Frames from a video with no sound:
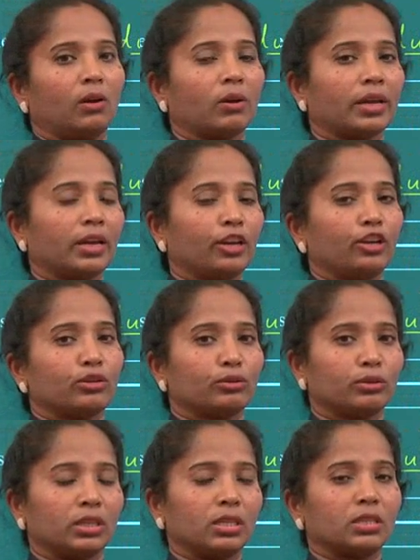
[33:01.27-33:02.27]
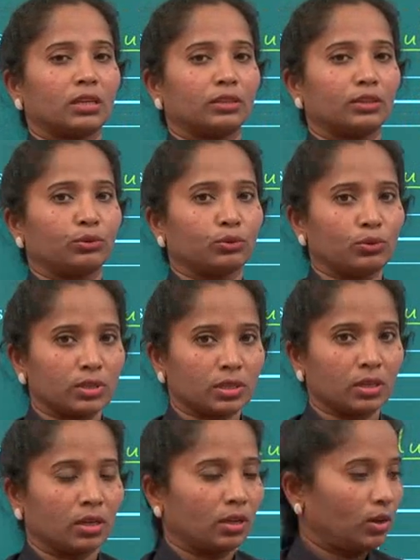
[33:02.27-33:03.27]
Okay, so these are the
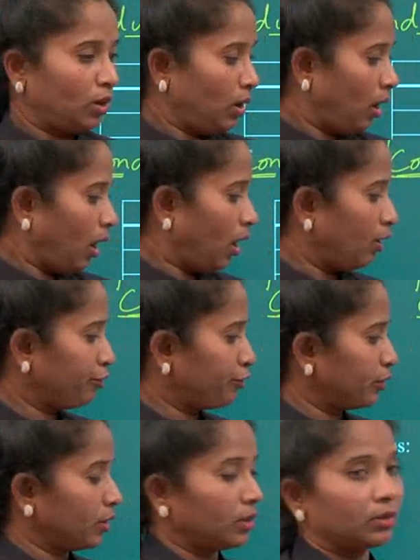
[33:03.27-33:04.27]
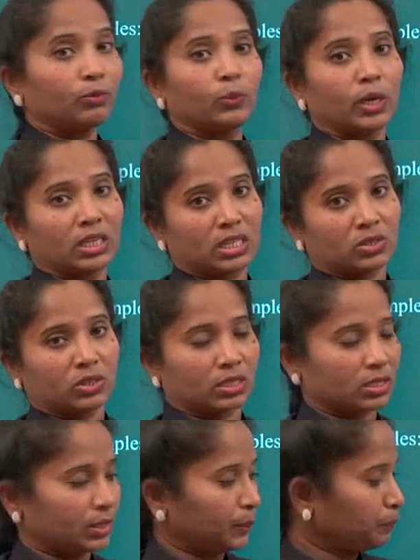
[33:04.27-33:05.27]
rules of word
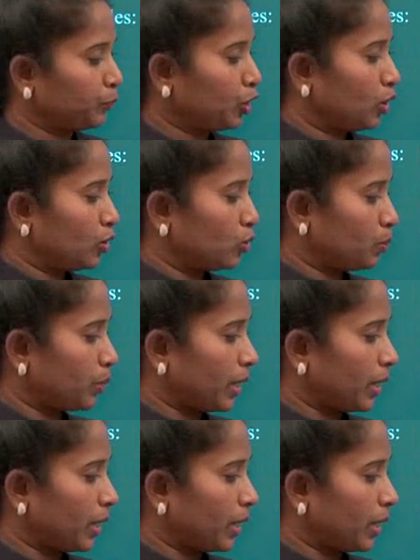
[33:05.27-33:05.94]
stress. So